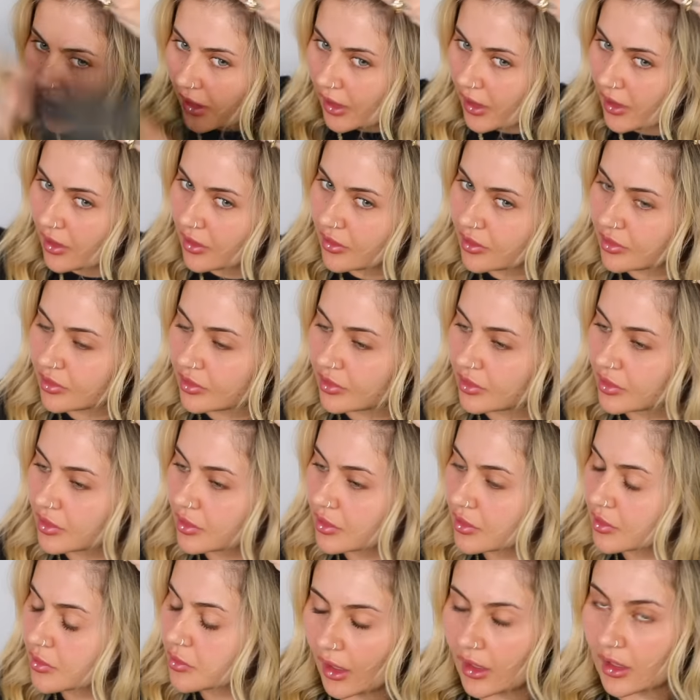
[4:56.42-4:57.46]
half
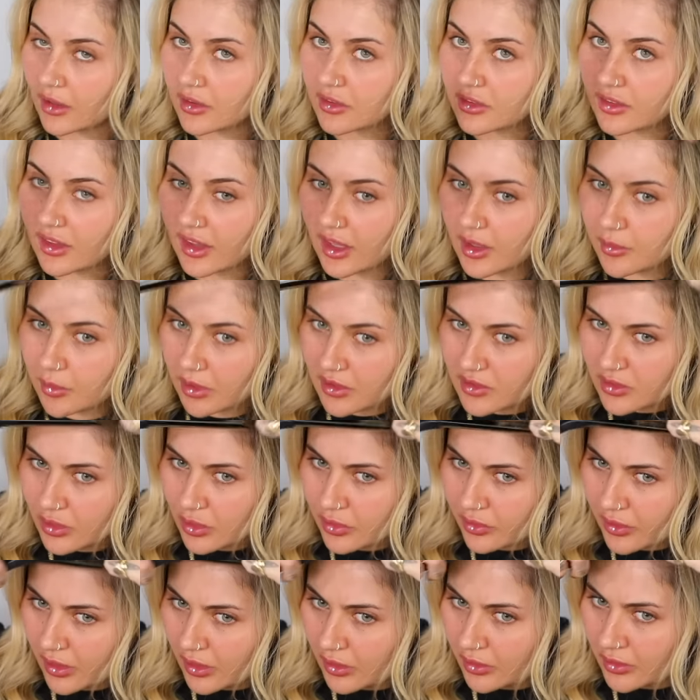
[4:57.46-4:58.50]
and I just get my
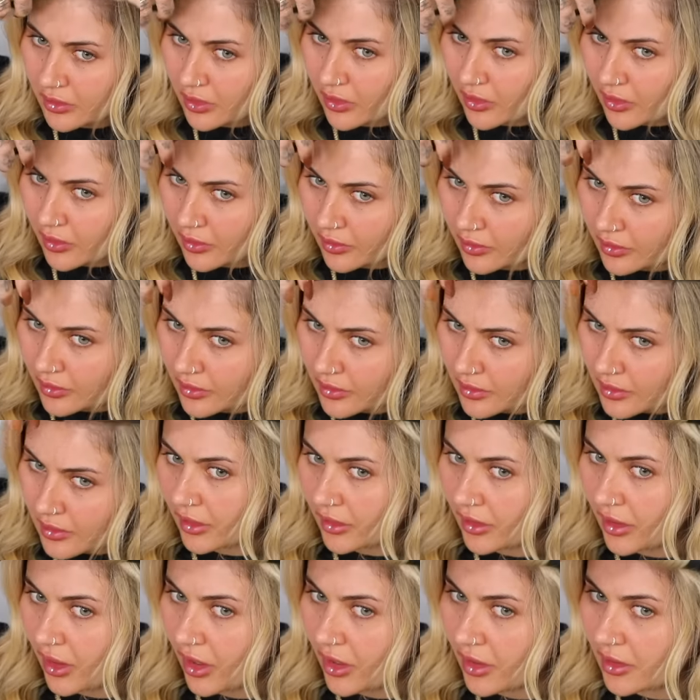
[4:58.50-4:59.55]
soft curl tong
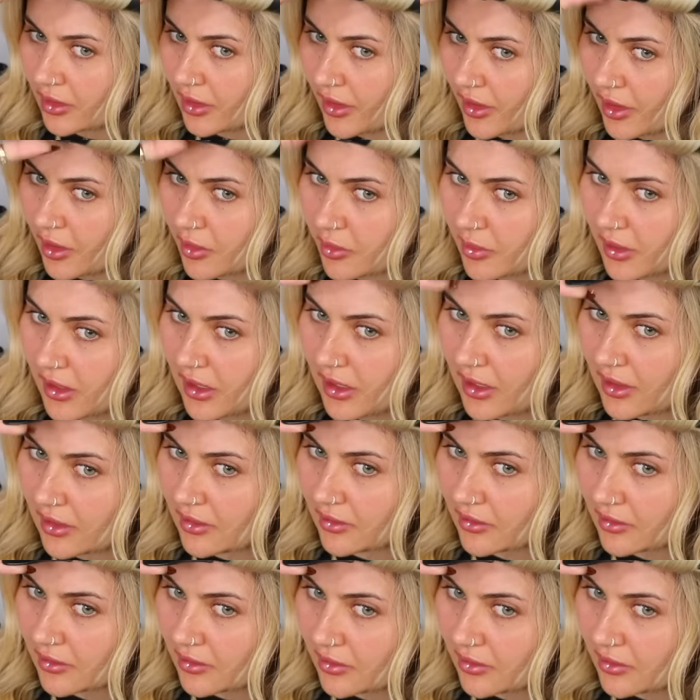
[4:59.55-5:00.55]
and curl it away.